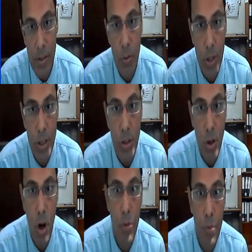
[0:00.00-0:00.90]
phrase.
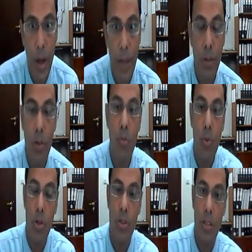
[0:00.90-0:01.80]
Worked on
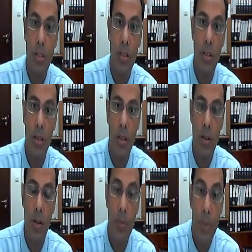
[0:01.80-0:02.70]
my new
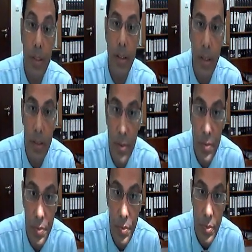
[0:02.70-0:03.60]
project. A
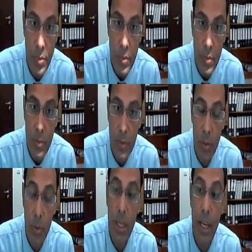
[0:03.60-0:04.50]
predicate.
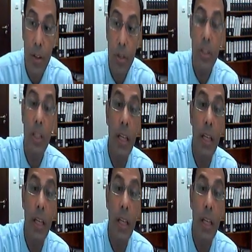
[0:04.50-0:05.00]
We